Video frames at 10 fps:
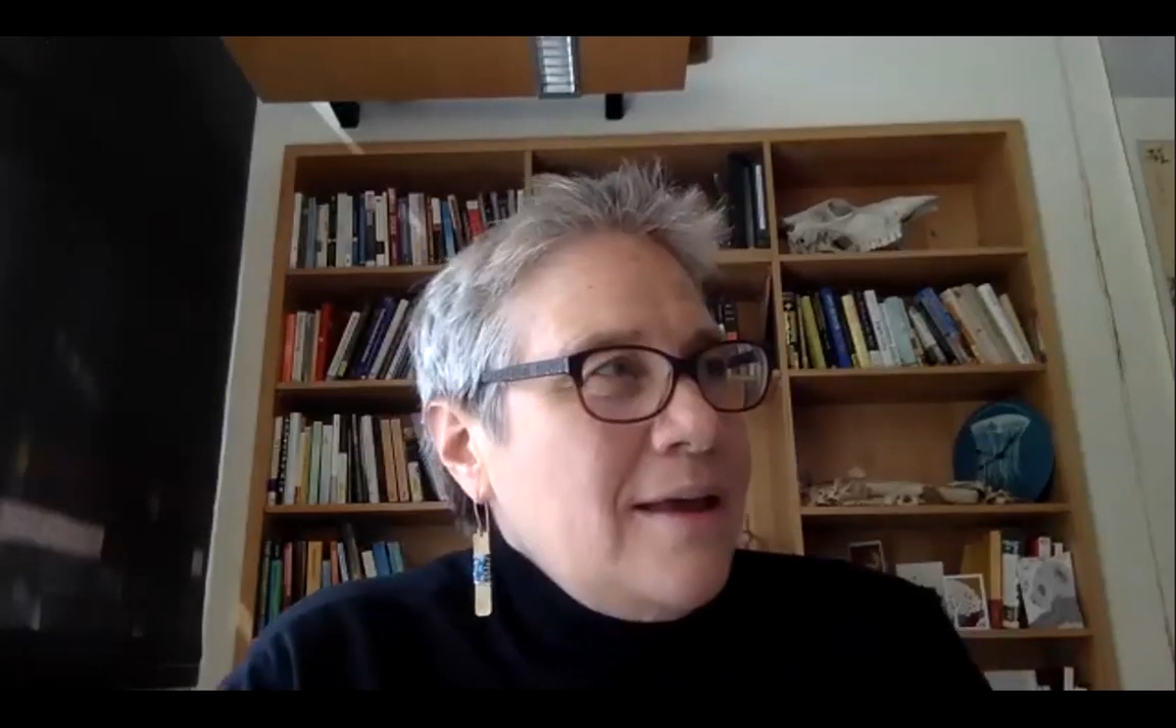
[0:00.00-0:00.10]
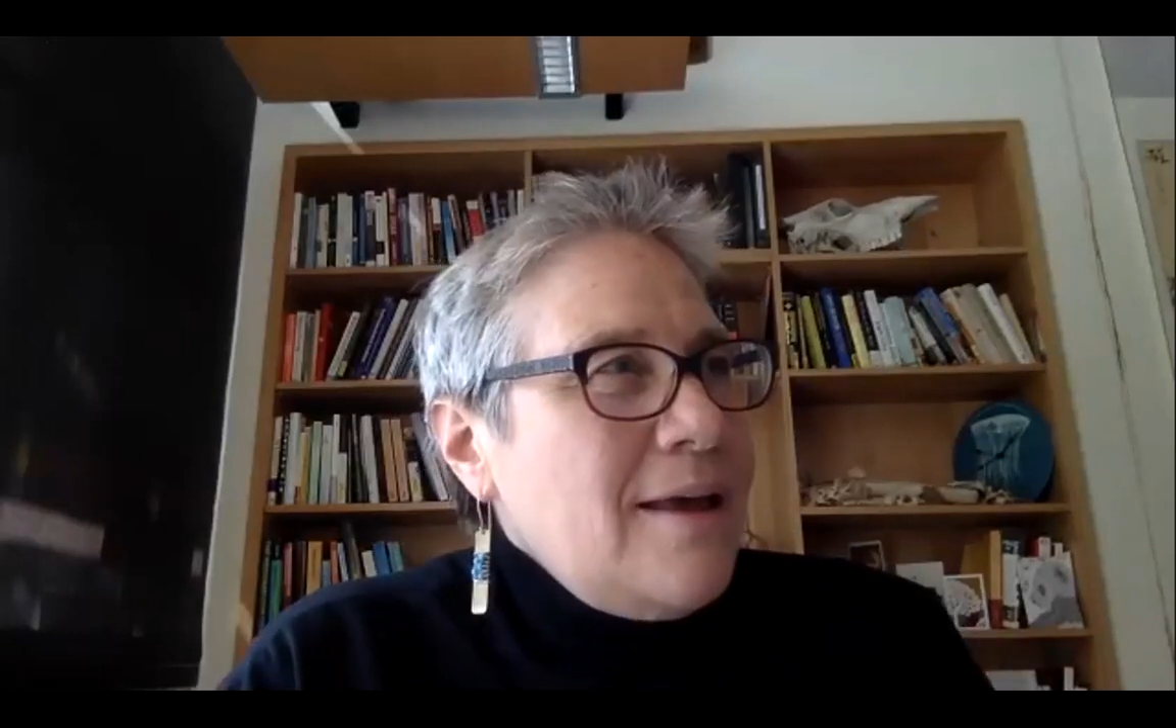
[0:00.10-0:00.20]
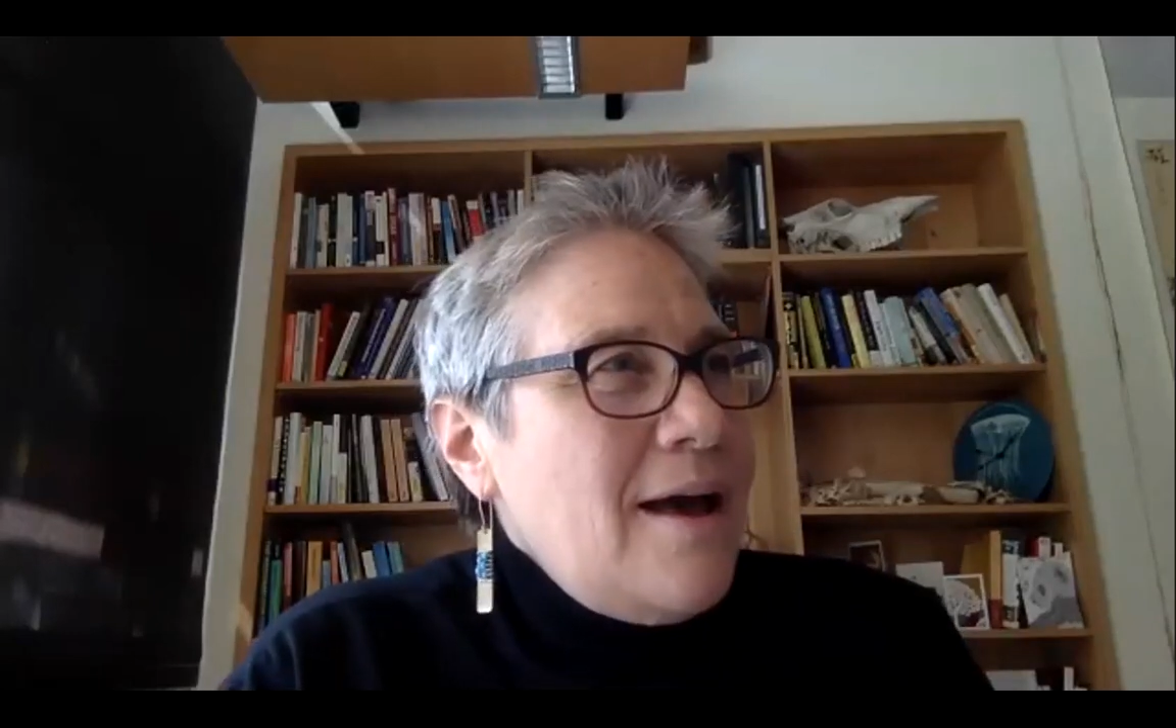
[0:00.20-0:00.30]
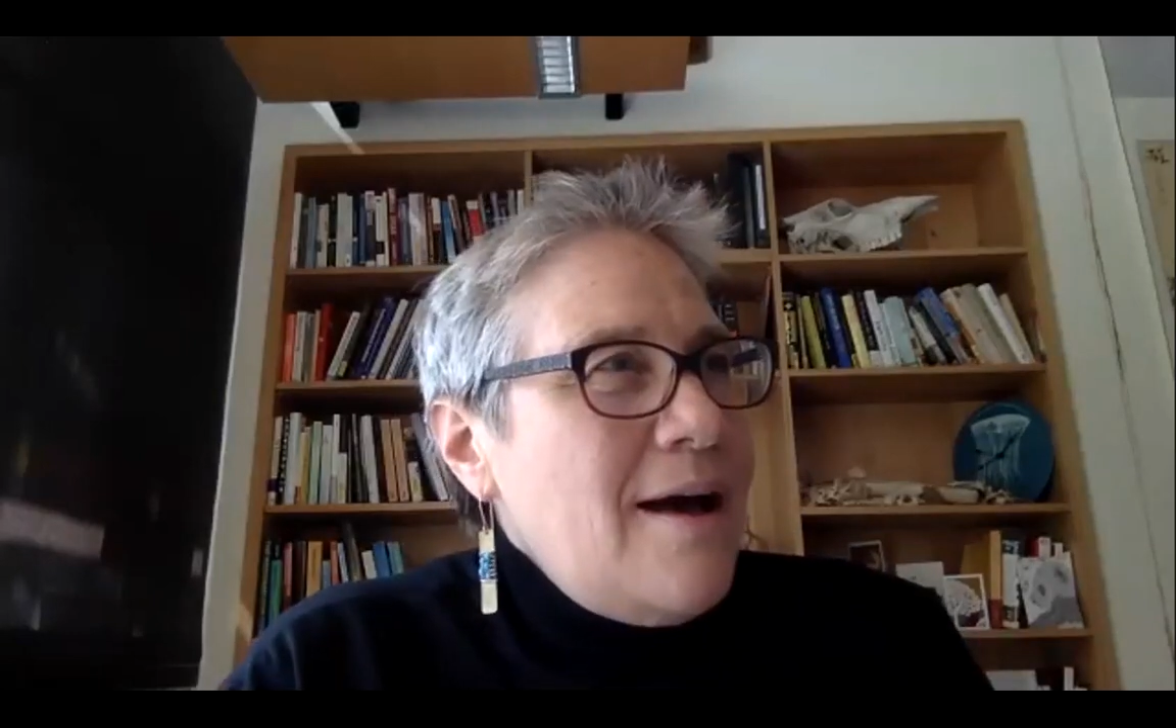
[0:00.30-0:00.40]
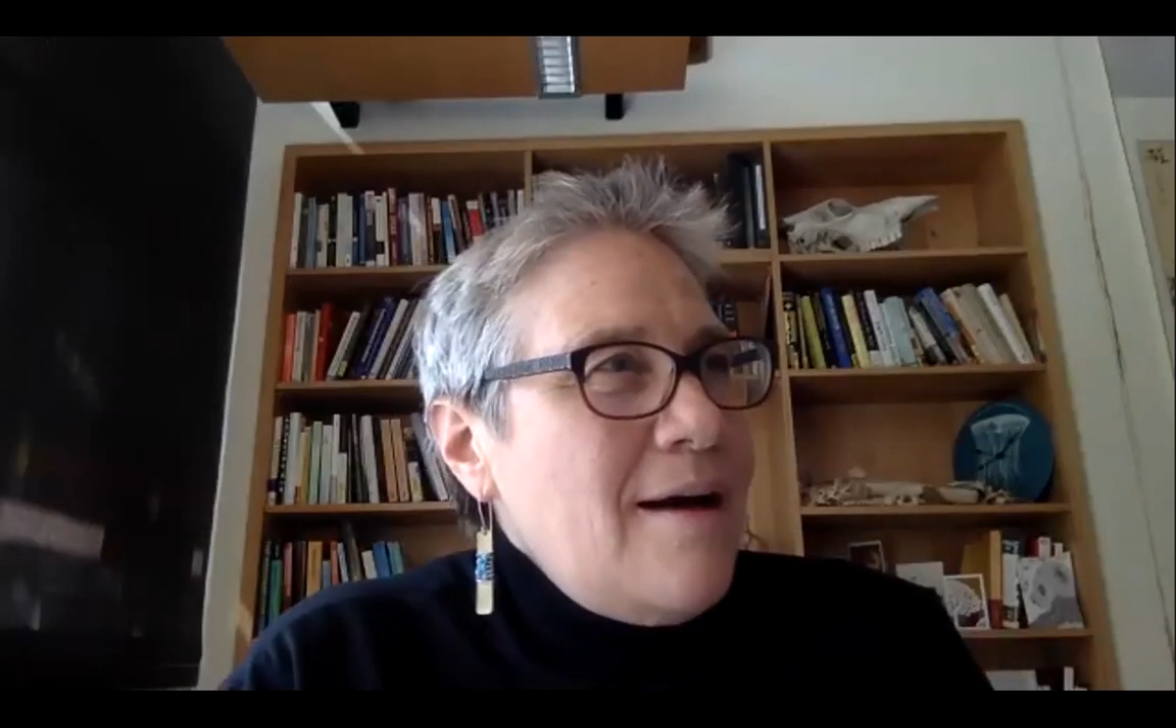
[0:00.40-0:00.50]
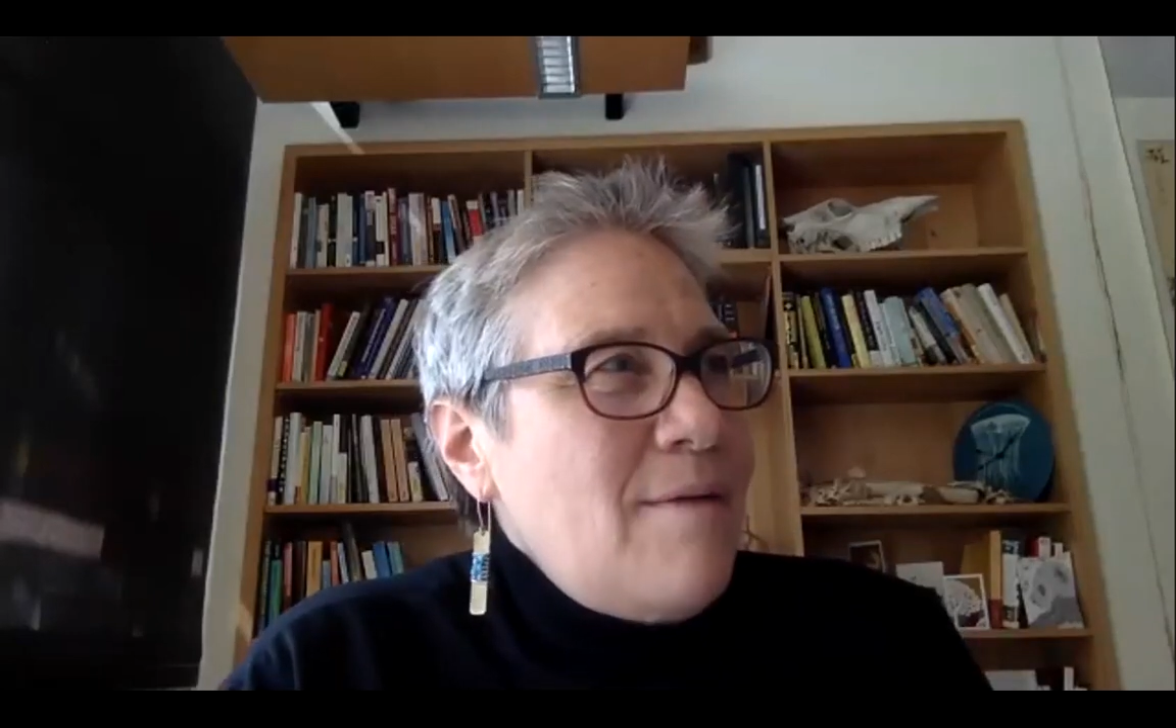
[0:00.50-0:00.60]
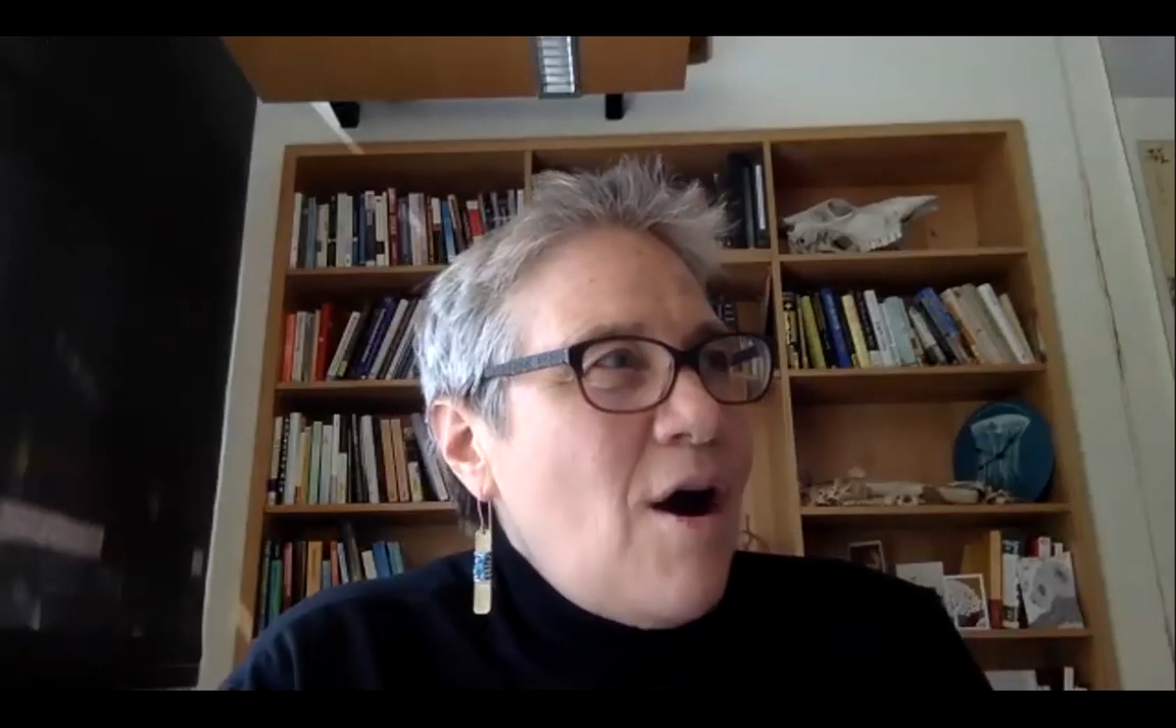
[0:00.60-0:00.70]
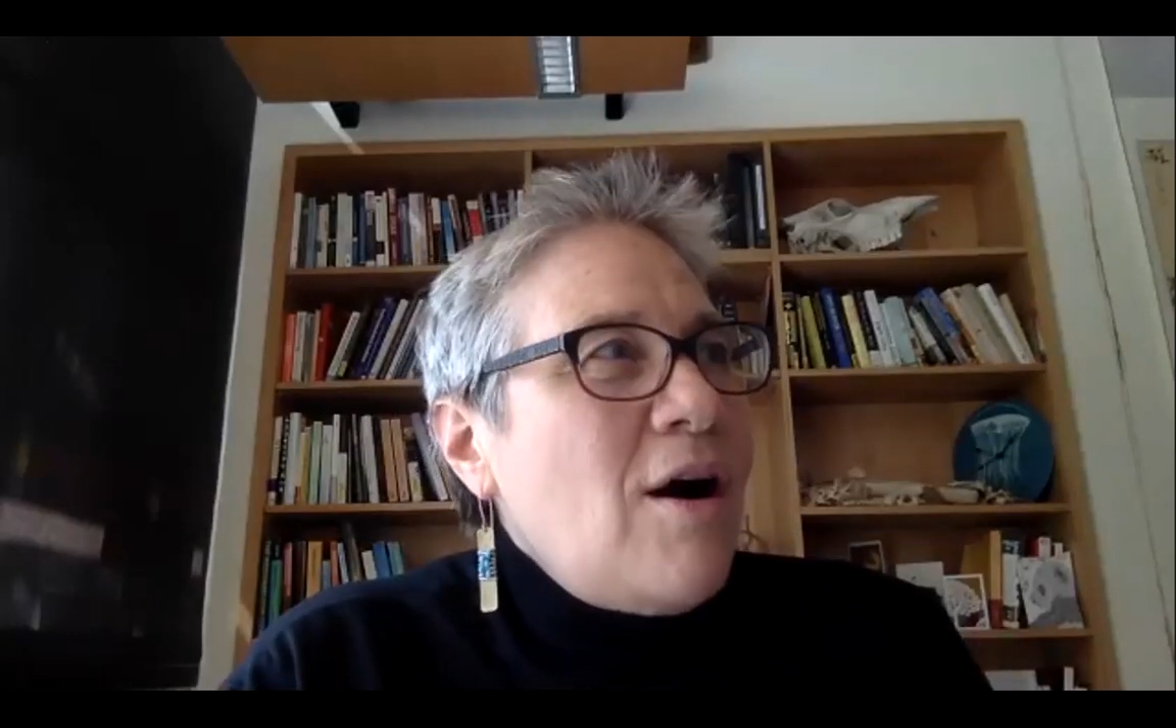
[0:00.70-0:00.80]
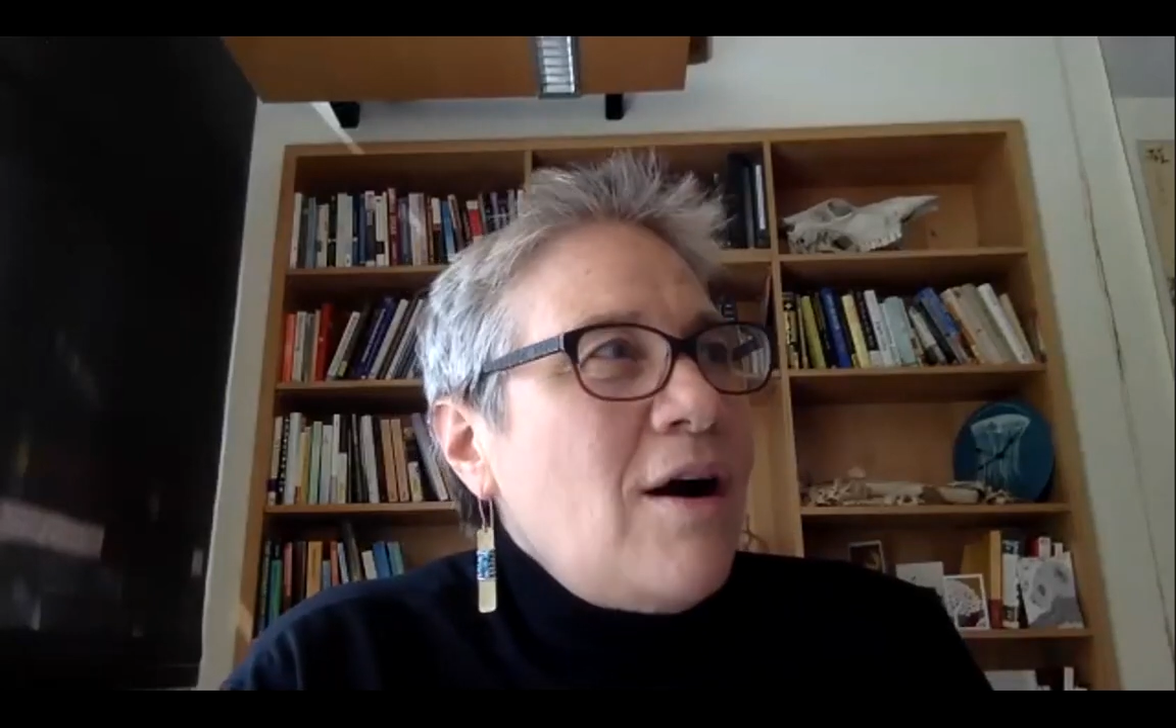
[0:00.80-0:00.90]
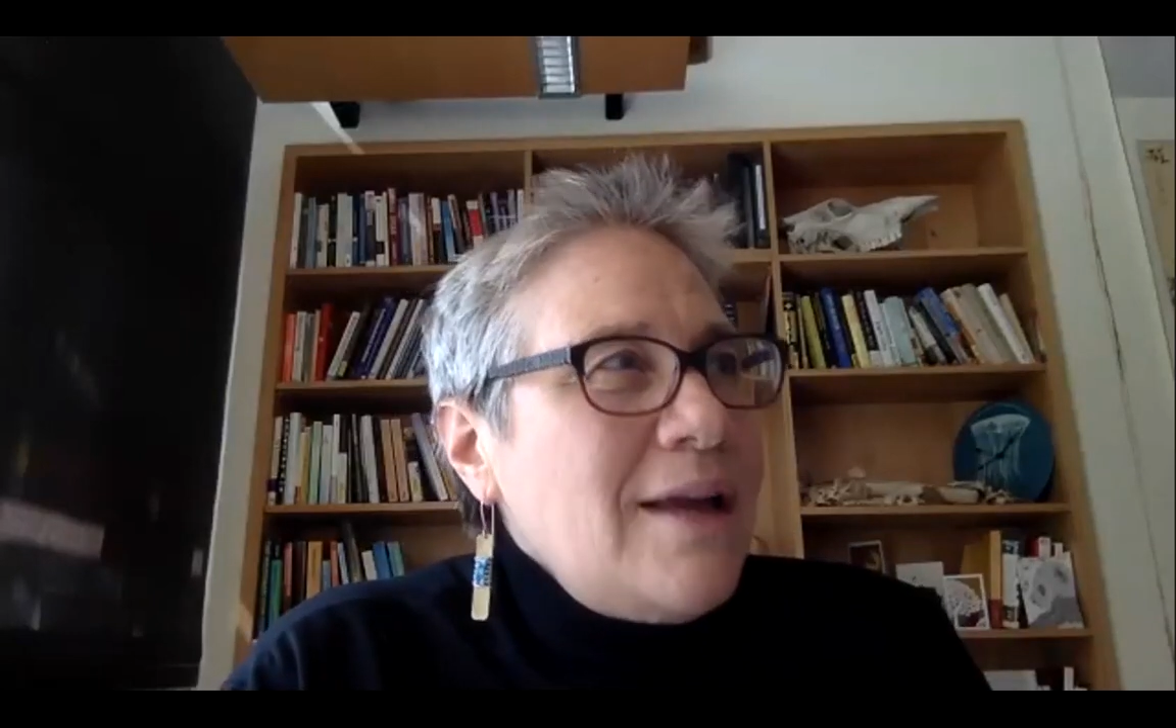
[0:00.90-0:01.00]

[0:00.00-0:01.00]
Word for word: um, are